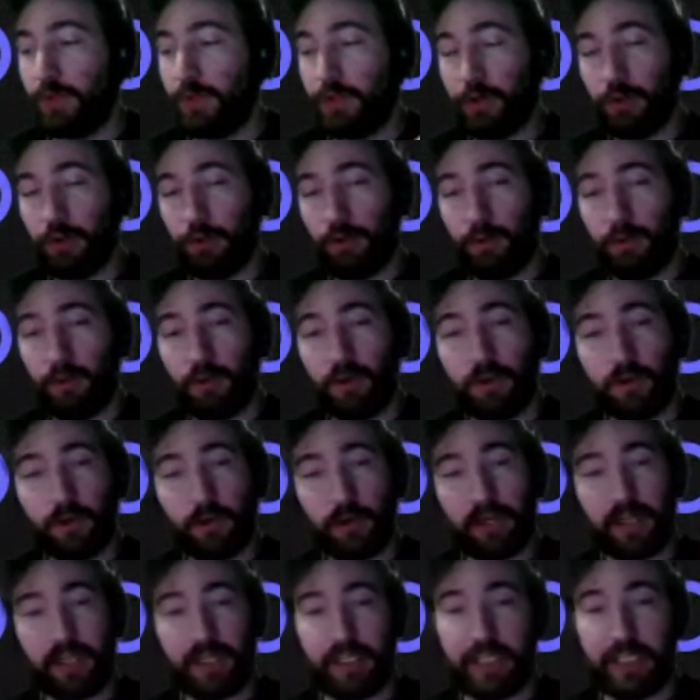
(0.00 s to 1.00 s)
You
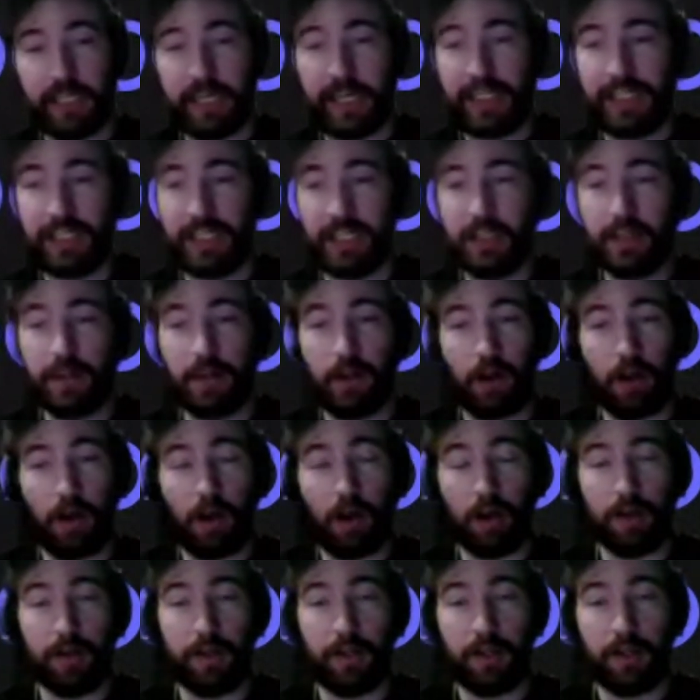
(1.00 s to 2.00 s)
create a DID
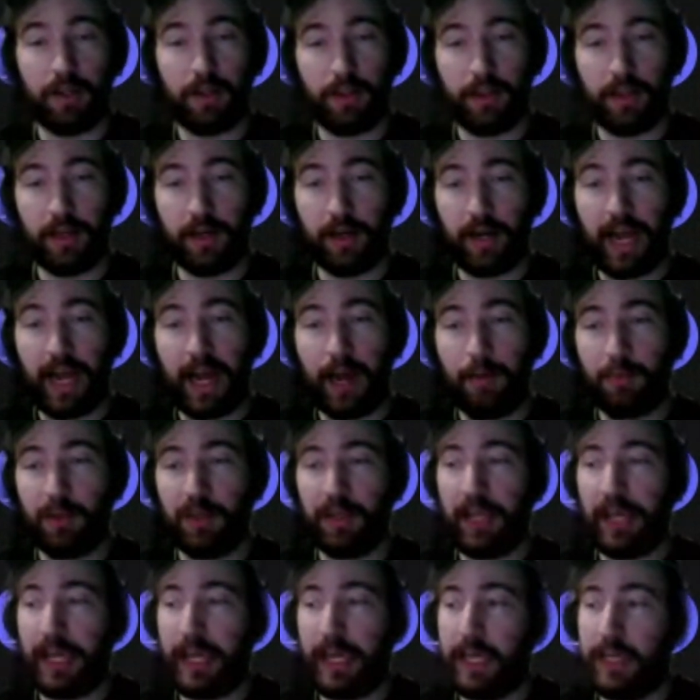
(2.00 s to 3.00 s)
on their app
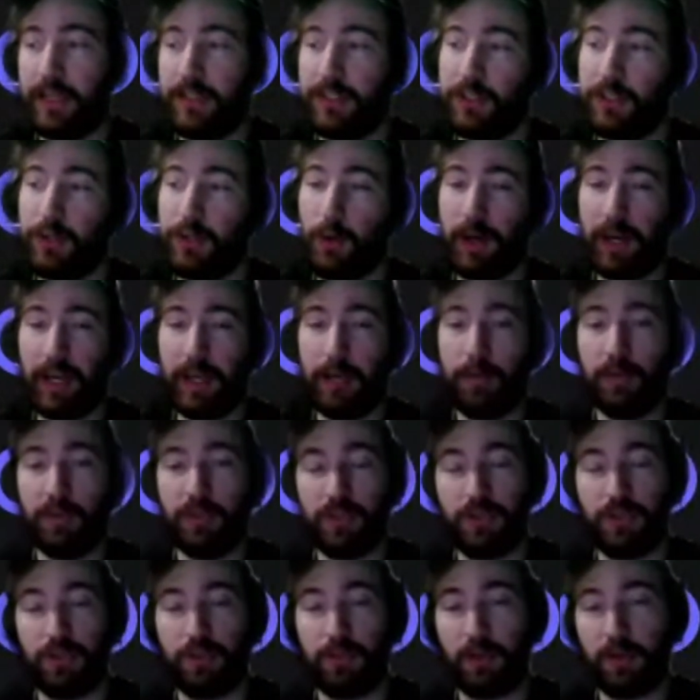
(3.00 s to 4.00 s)
and you are able
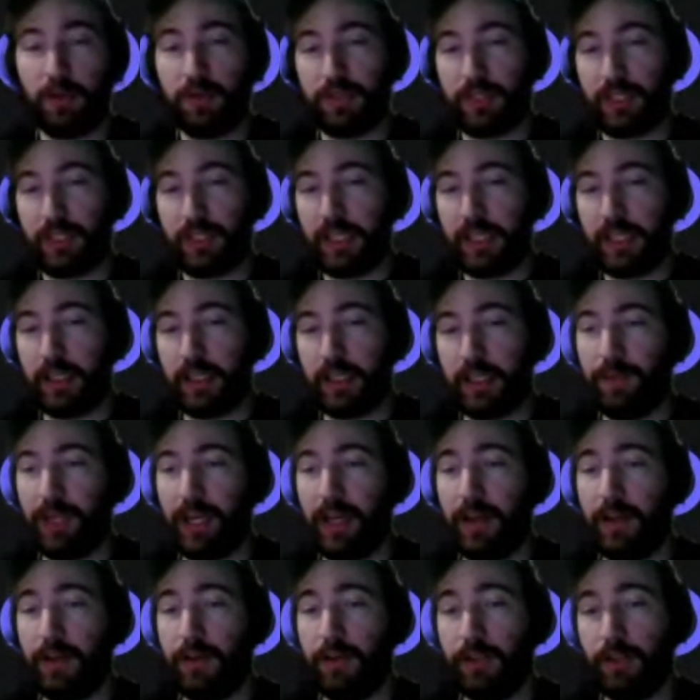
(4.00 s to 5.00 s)
to post data,
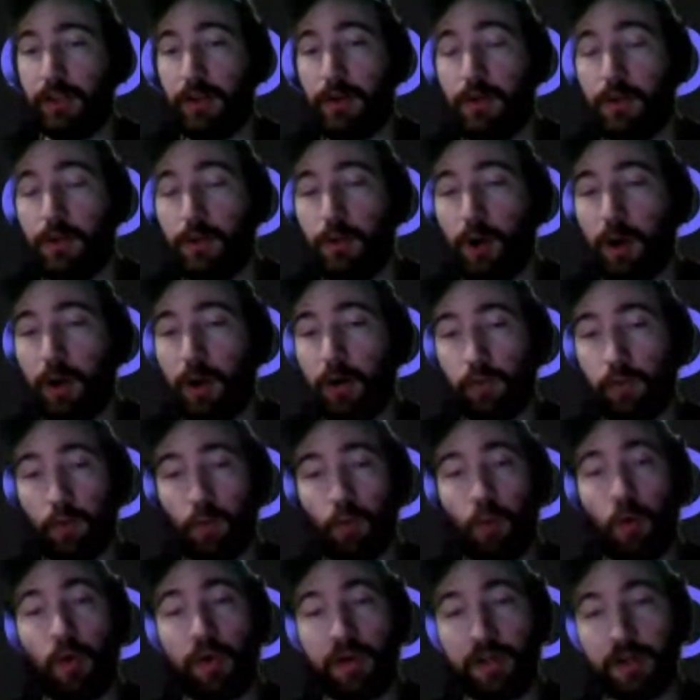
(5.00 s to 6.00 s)
and you are
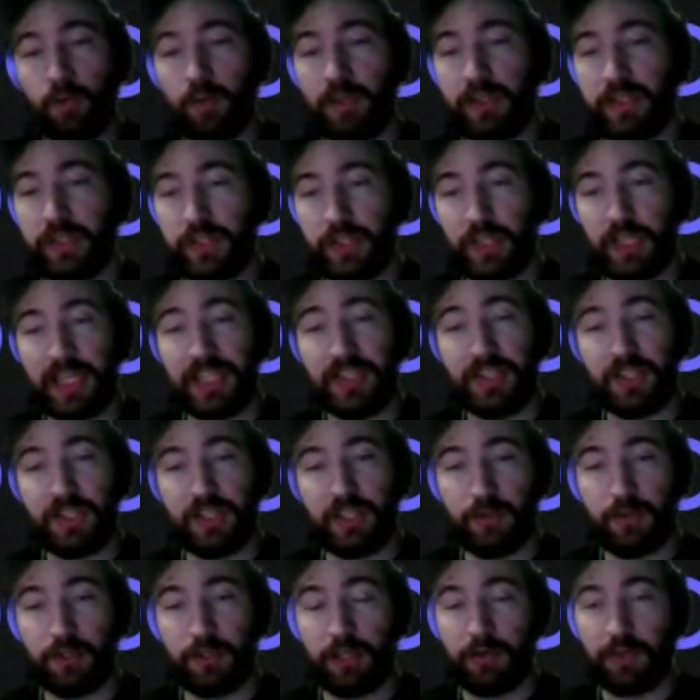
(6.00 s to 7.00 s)
rewarded with
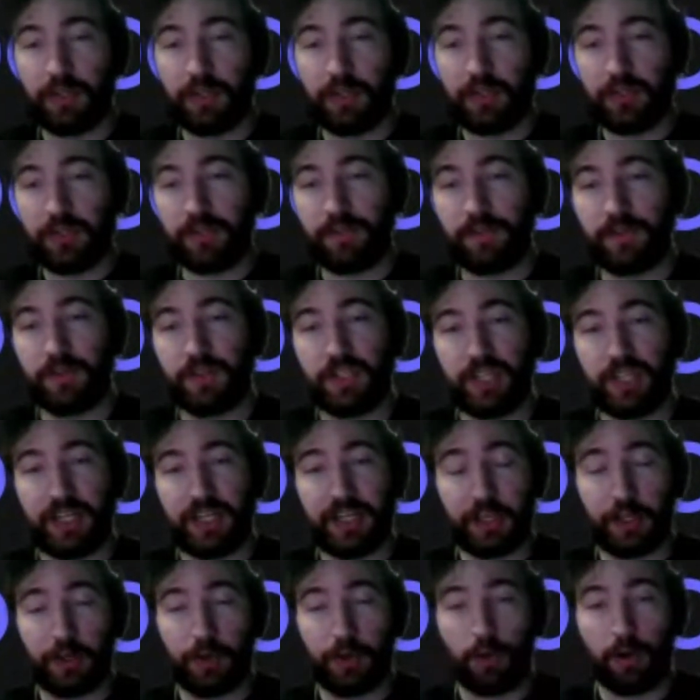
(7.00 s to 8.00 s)
Silencio tokens for
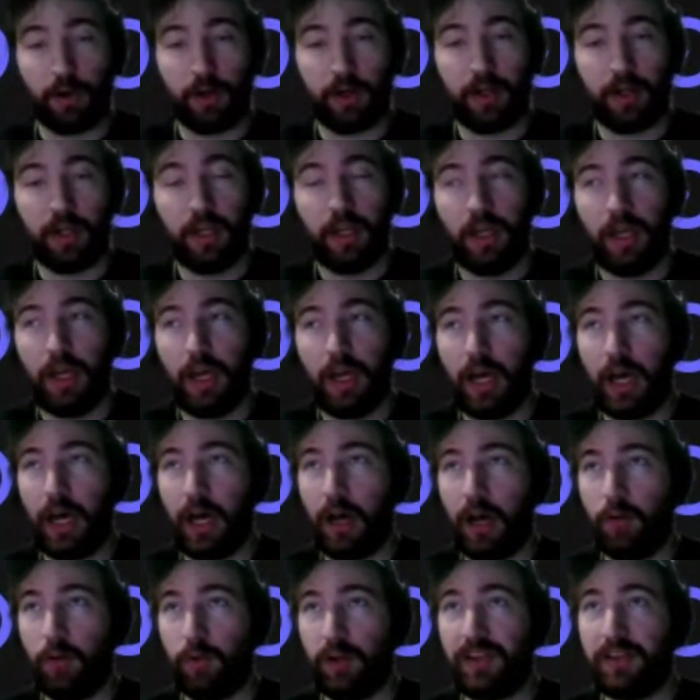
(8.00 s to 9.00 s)
sending your
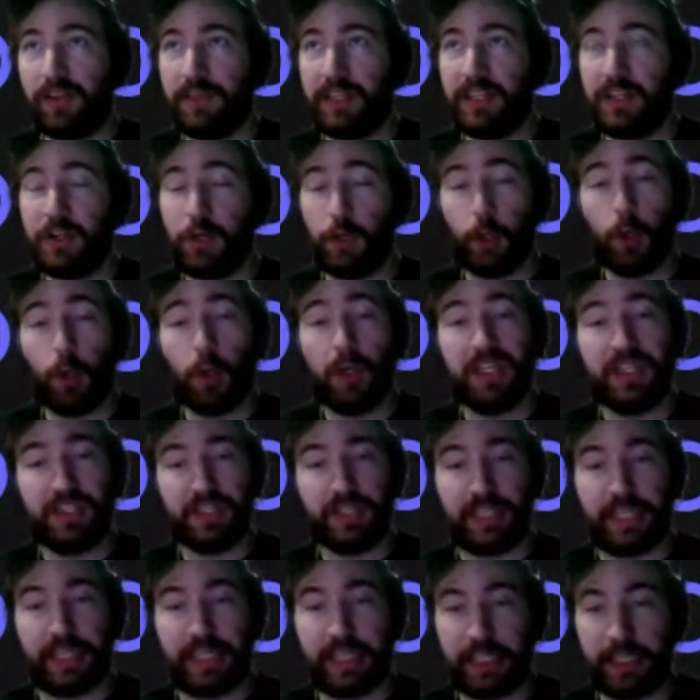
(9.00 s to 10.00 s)
relevant
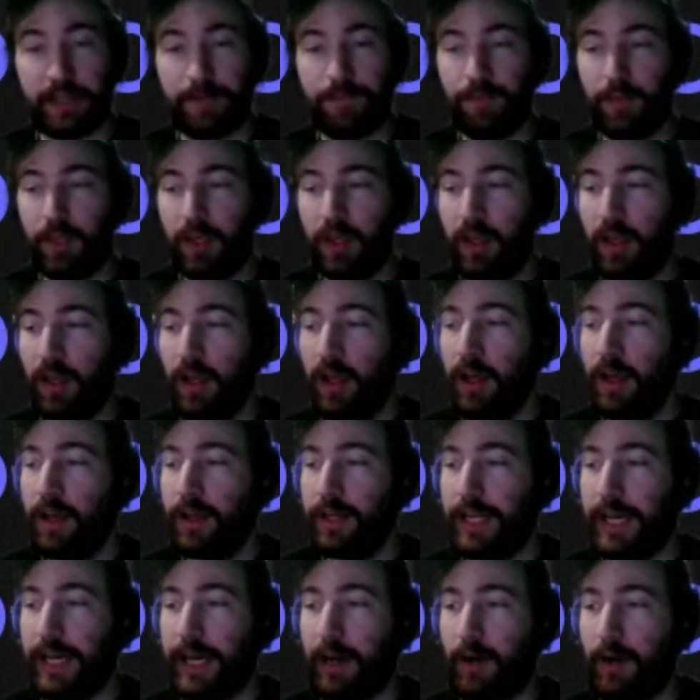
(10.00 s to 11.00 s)
noise data.
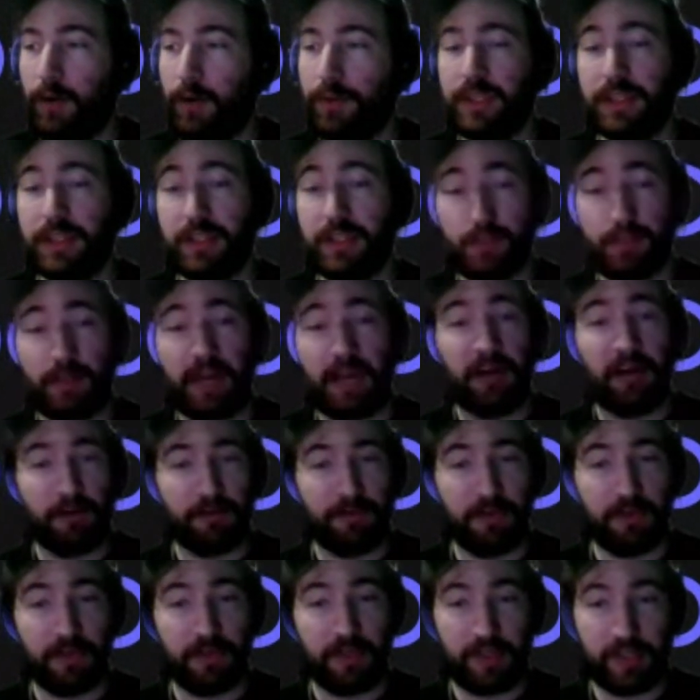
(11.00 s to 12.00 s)
Now, this is
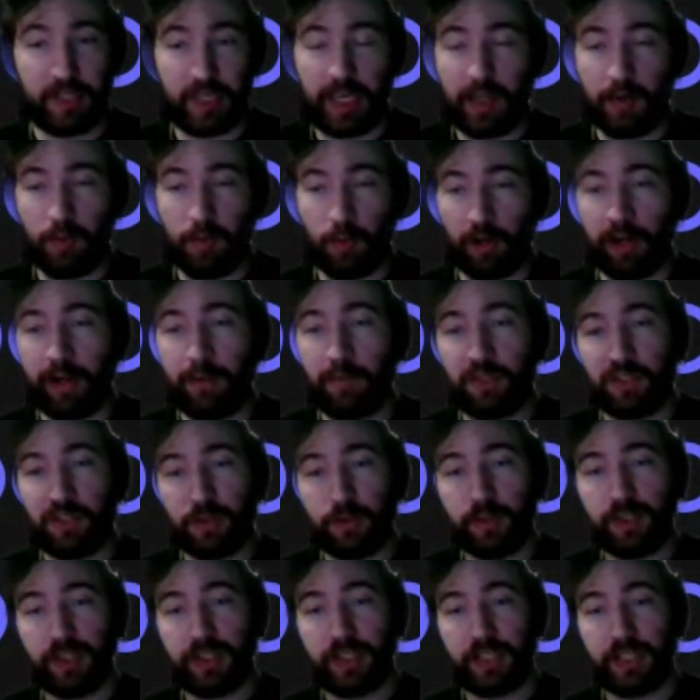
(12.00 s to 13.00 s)
powerful because, again, we're able
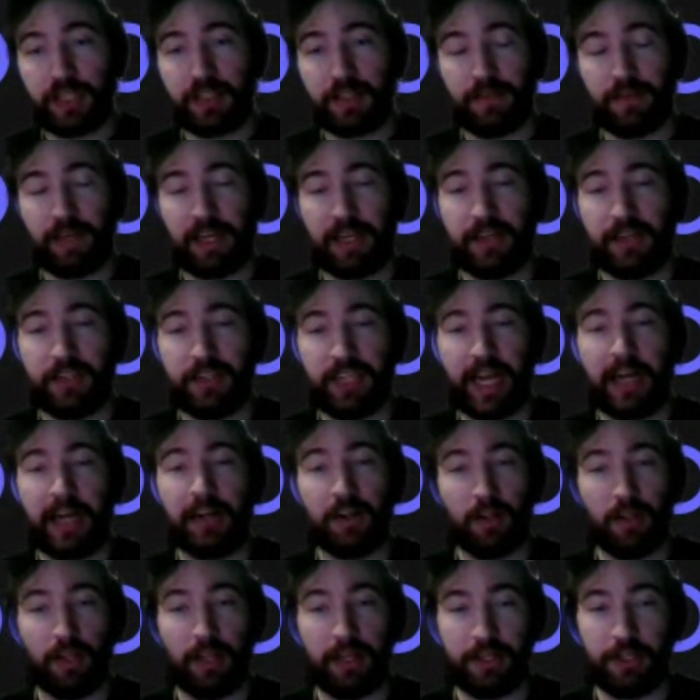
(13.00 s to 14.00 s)
to incentivize
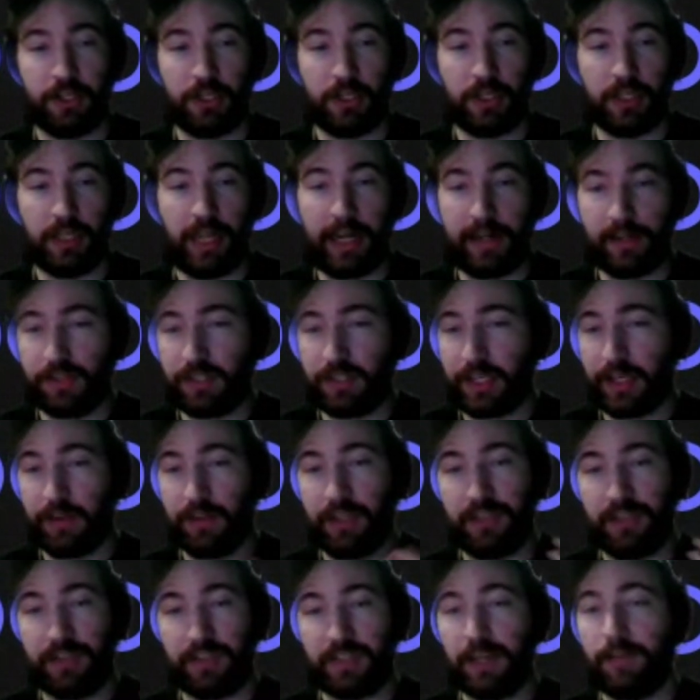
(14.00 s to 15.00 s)
data collection at a
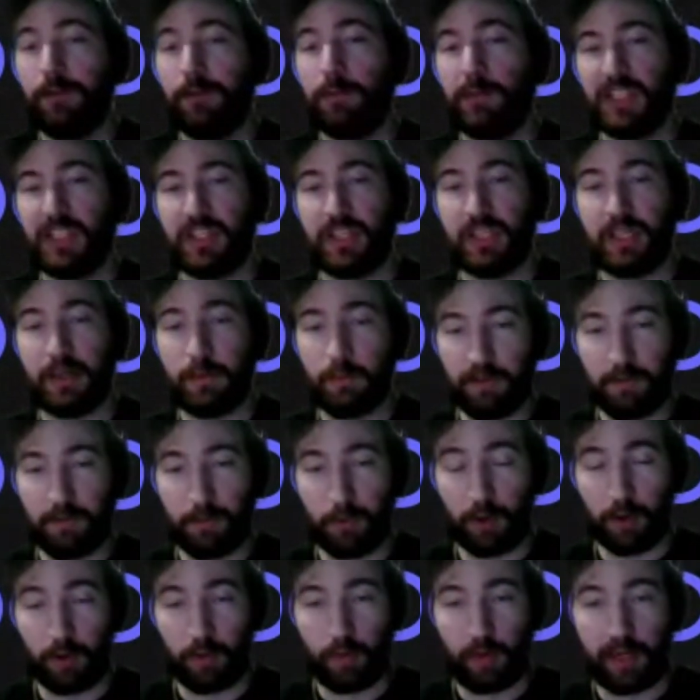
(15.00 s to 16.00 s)
scale that's never been seen
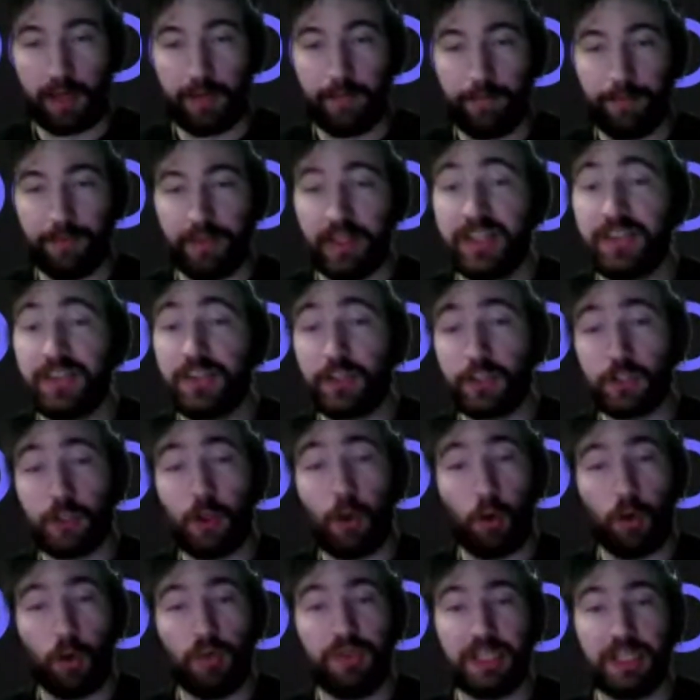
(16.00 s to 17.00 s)
before, right? This is the
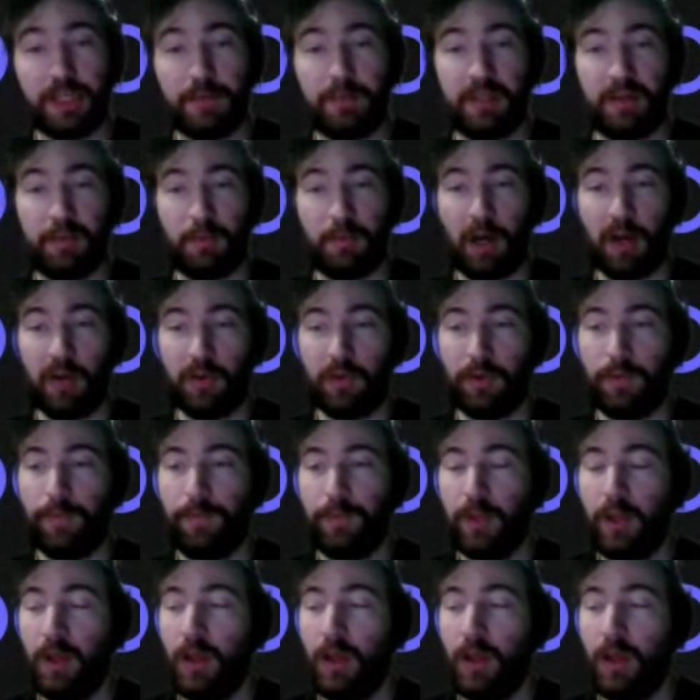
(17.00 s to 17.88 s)
whole DePIN model.